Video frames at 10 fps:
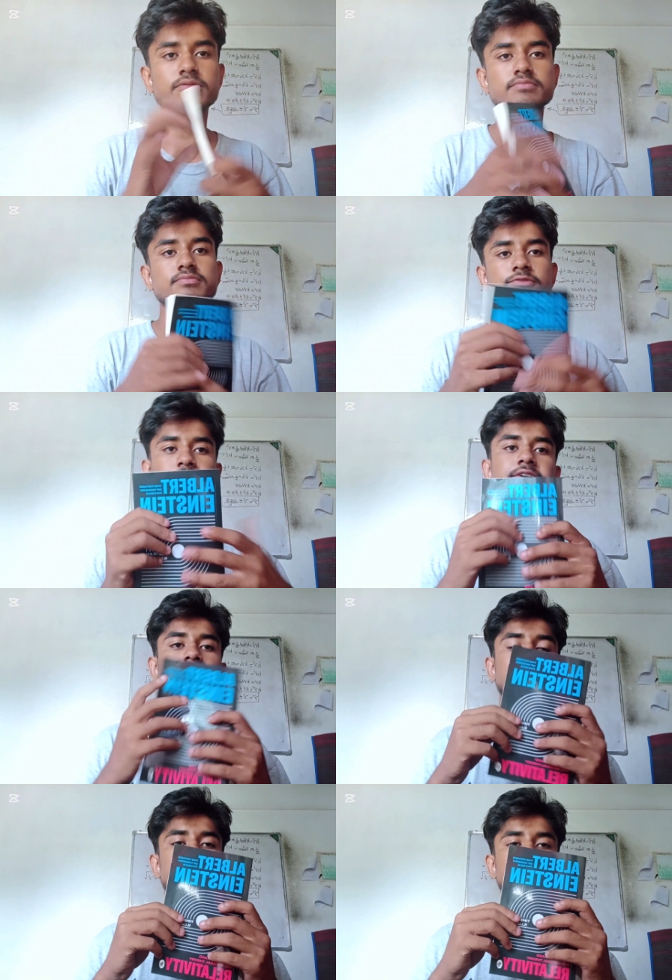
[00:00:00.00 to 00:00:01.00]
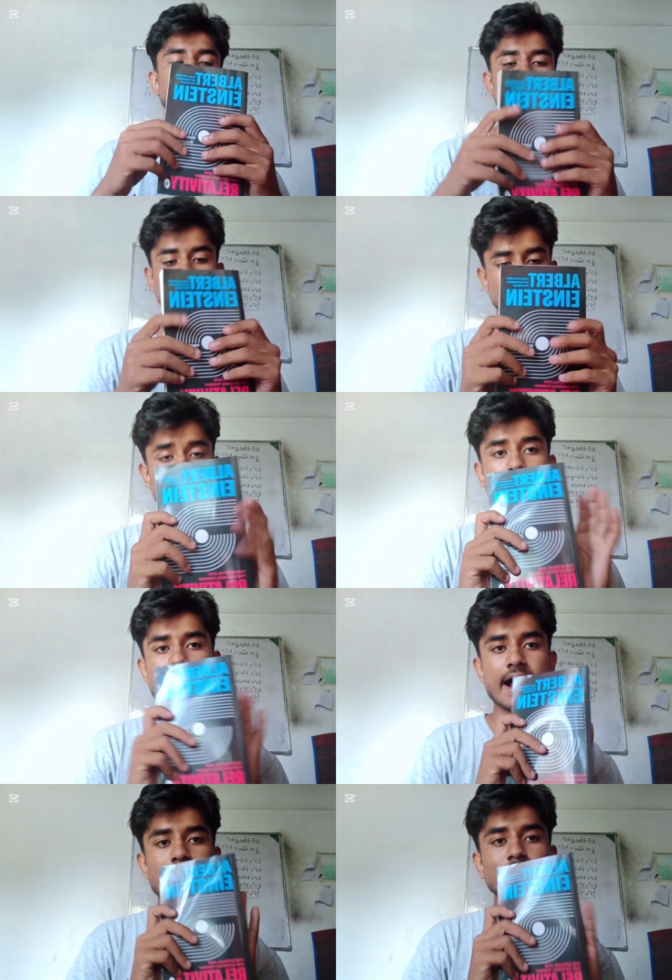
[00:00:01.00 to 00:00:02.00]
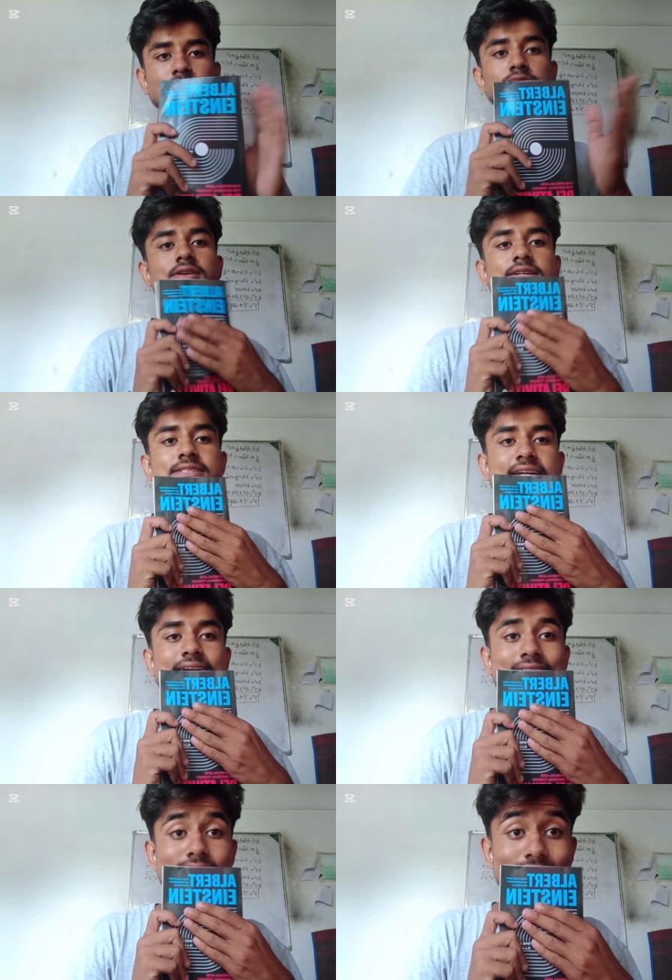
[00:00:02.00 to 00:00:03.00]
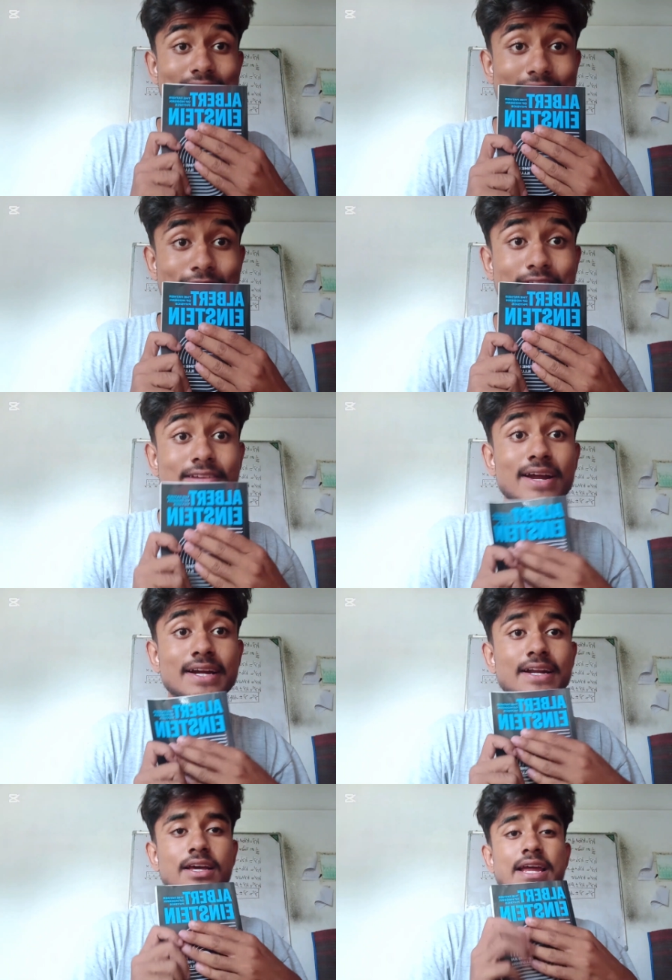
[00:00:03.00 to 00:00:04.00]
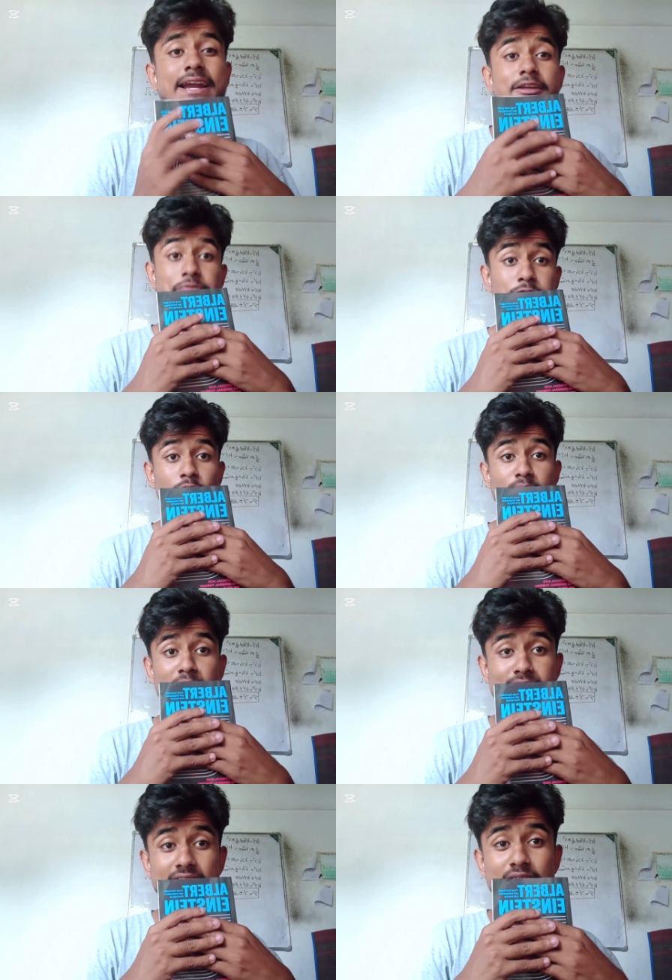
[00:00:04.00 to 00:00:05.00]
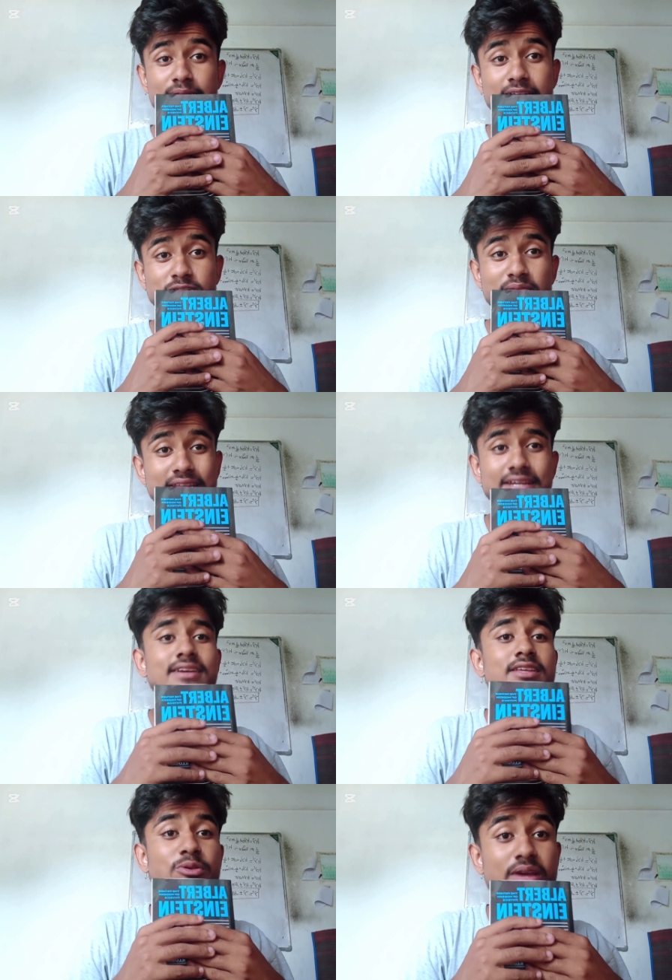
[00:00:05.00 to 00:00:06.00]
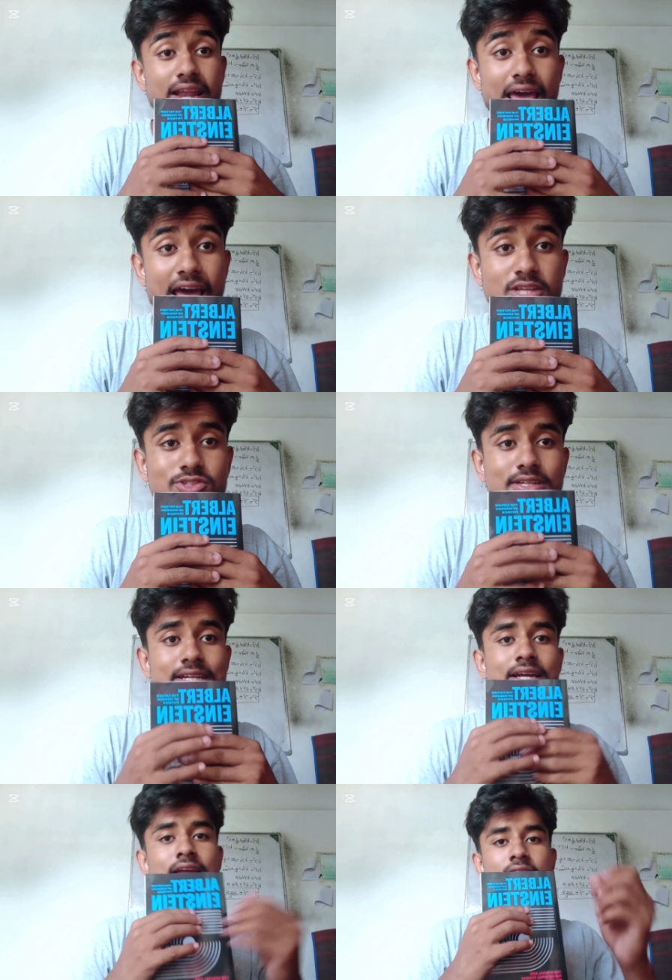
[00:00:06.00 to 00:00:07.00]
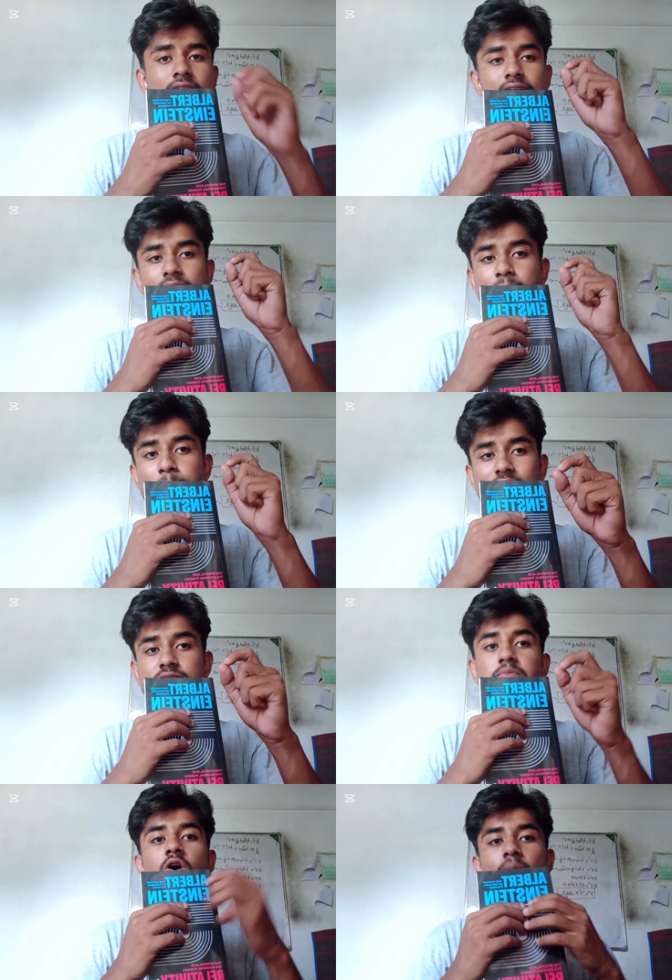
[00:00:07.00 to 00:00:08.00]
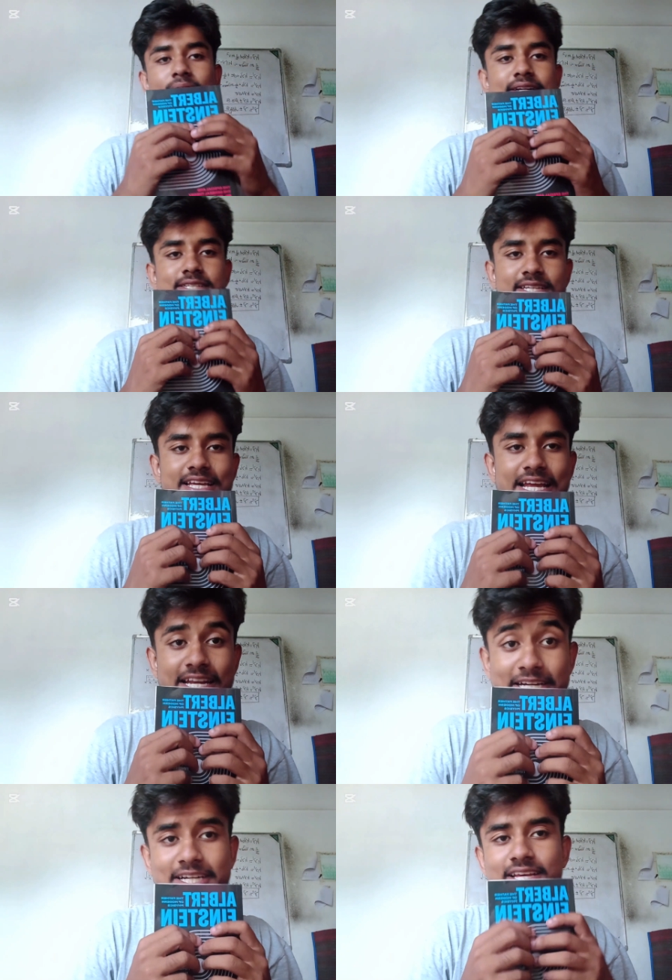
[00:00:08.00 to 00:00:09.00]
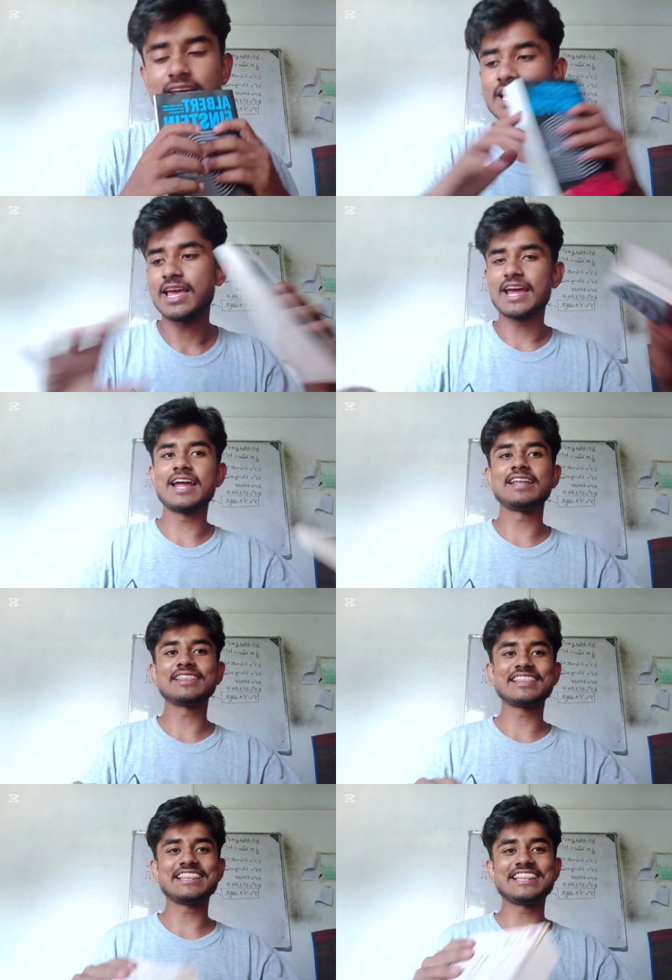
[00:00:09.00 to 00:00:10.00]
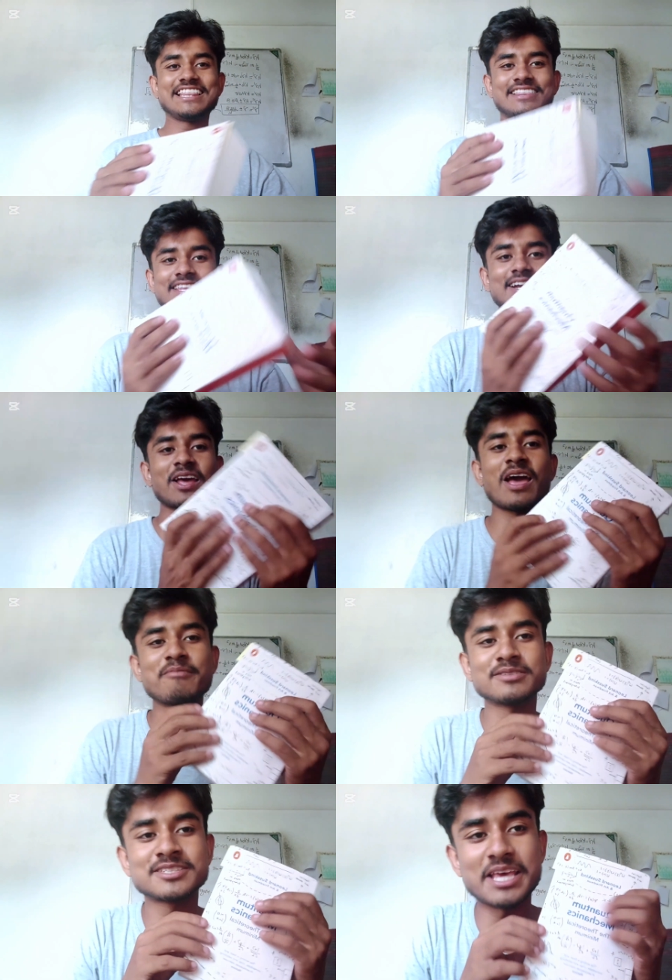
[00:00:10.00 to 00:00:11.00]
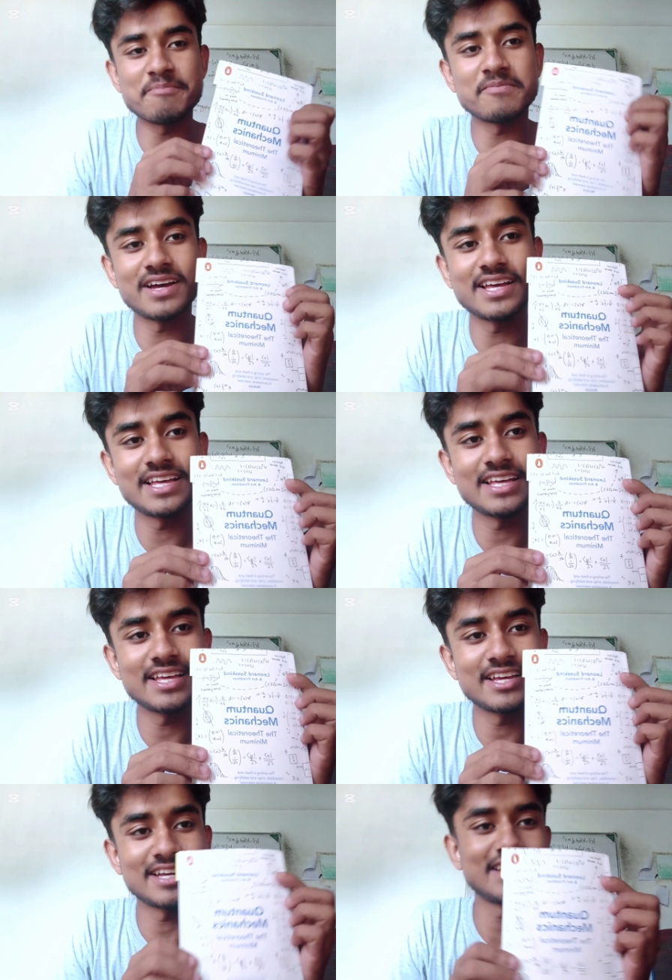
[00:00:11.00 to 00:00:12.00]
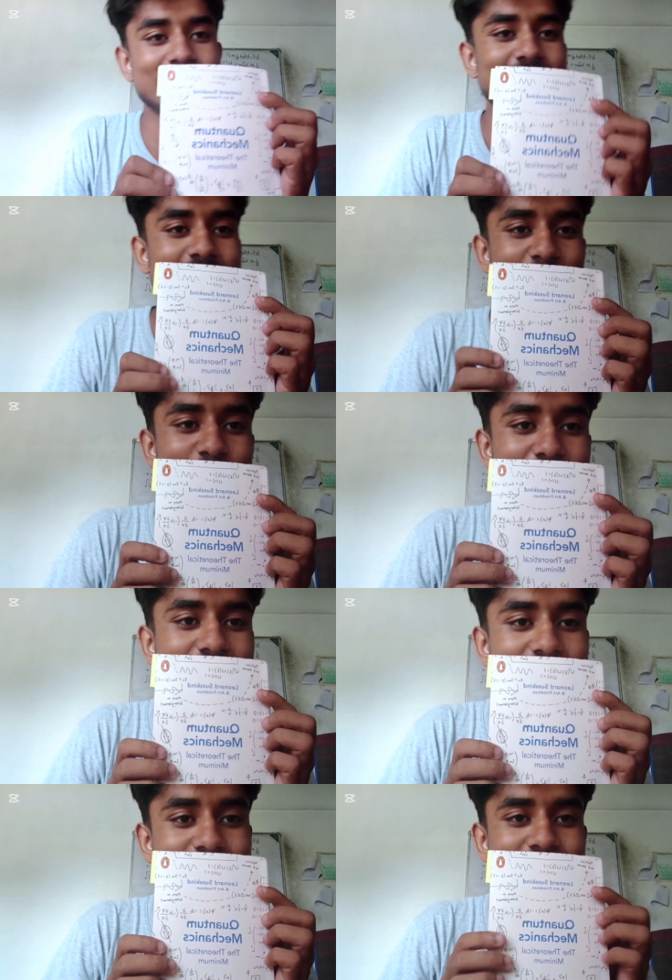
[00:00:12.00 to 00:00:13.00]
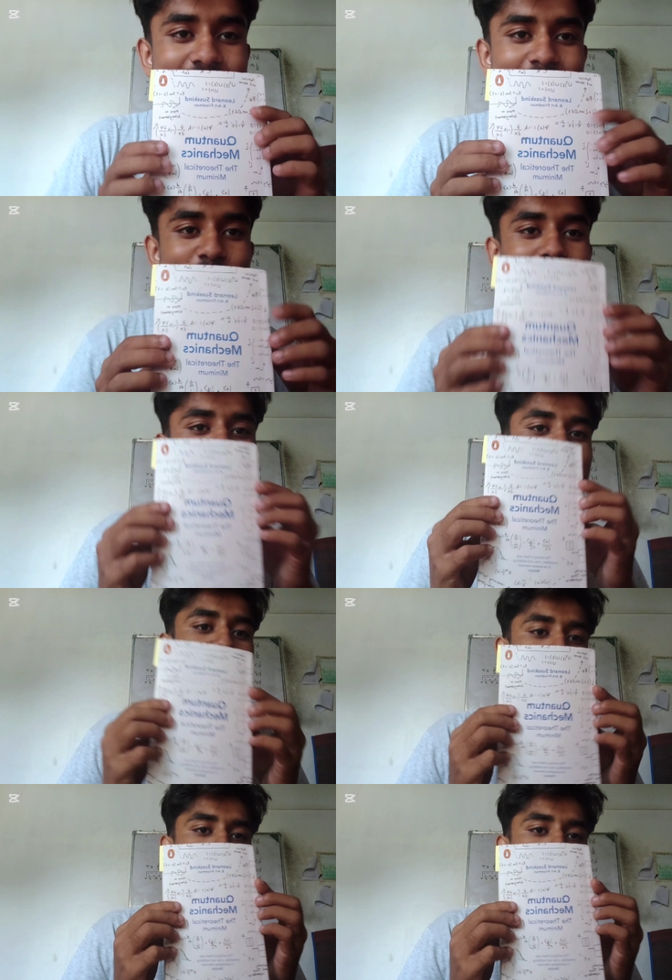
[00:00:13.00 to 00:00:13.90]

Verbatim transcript: forgot the right so I want to understand relativity right and if you know about relativity something you can actually make some comments in it and there I have a gem look at this look at this